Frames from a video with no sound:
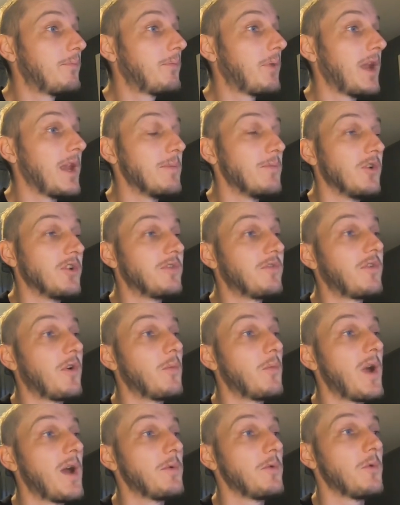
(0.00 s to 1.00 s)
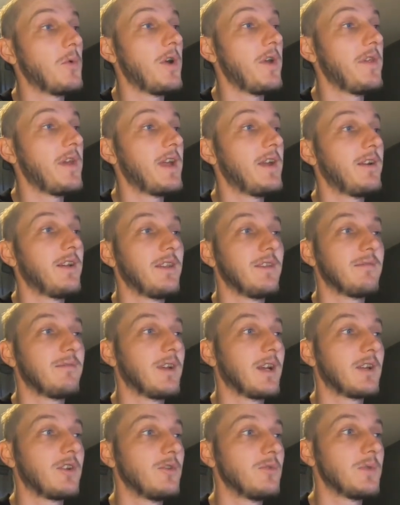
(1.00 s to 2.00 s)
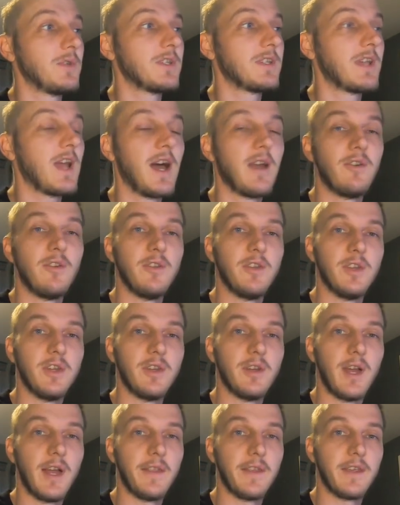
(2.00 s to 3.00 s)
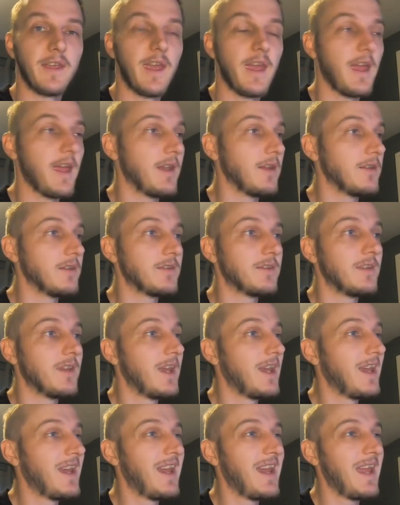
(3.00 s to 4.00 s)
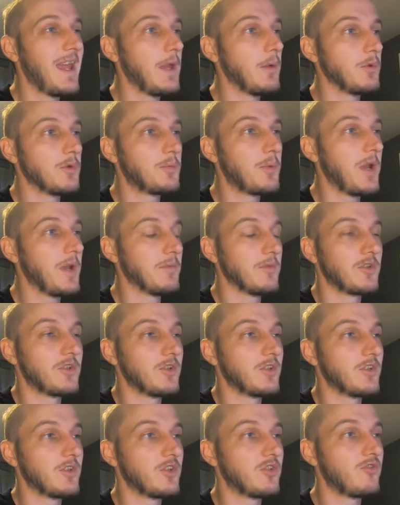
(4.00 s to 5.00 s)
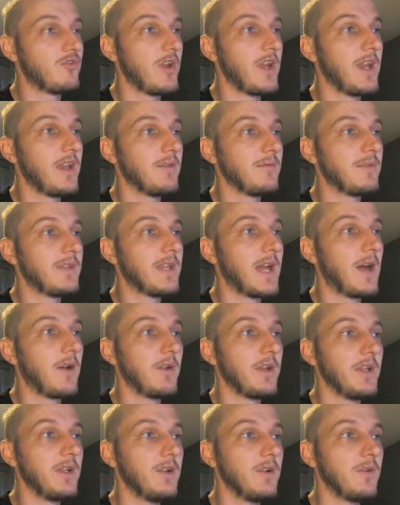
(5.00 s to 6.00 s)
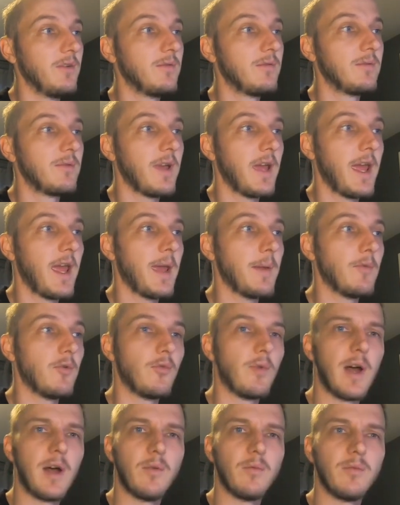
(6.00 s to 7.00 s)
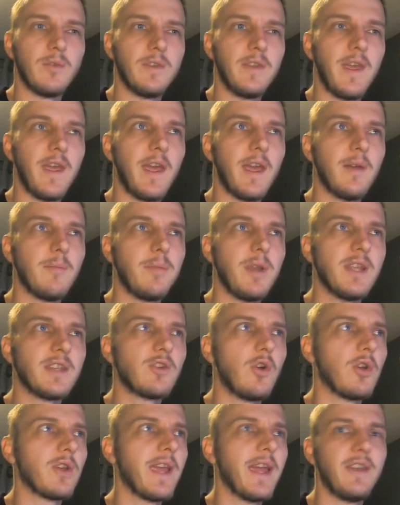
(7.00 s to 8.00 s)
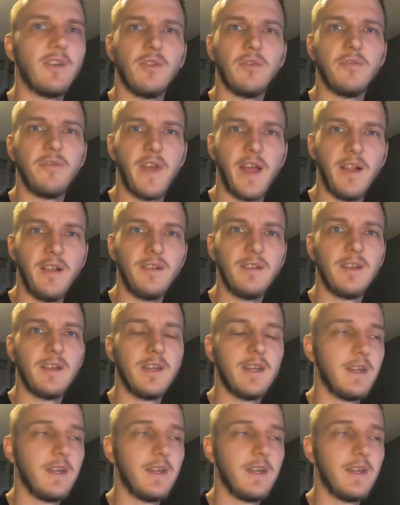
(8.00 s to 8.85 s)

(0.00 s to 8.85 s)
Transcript: pretty much from where we were there at Cunswick Scar at the Cairn, it was pretty much just a straight downhill round a place called Cunswick Fell,